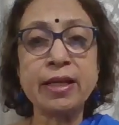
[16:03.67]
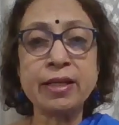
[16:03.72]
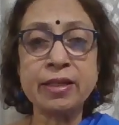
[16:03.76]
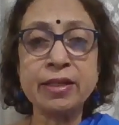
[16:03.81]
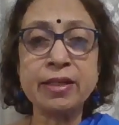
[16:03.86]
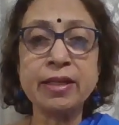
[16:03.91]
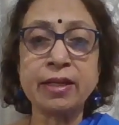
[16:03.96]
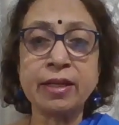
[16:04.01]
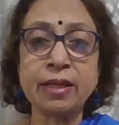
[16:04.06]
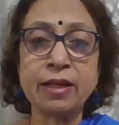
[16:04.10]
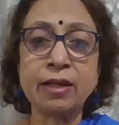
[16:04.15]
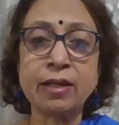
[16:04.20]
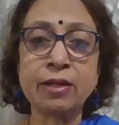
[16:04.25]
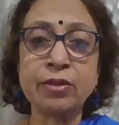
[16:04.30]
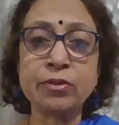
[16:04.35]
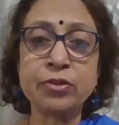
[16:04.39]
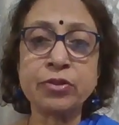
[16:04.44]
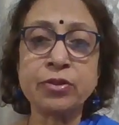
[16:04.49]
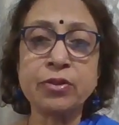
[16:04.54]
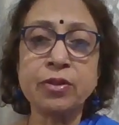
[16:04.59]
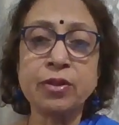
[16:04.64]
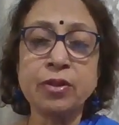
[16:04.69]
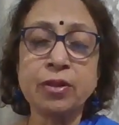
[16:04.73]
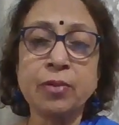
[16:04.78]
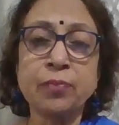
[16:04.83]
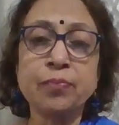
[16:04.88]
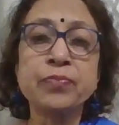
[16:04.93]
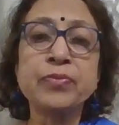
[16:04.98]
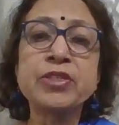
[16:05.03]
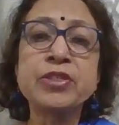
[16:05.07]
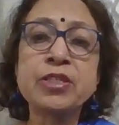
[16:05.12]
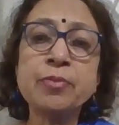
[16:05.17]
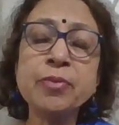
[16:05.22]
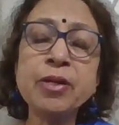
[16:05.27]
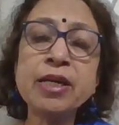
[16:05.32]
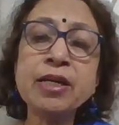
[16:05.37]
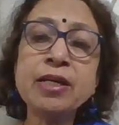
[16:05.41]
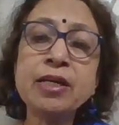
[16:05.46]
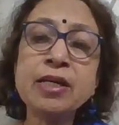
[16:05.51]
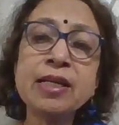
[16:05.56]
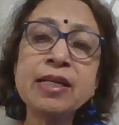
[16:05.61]
Indian English.
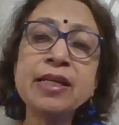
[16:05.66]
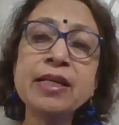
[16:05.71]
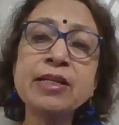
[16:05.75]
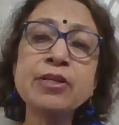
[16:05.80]
Similarly,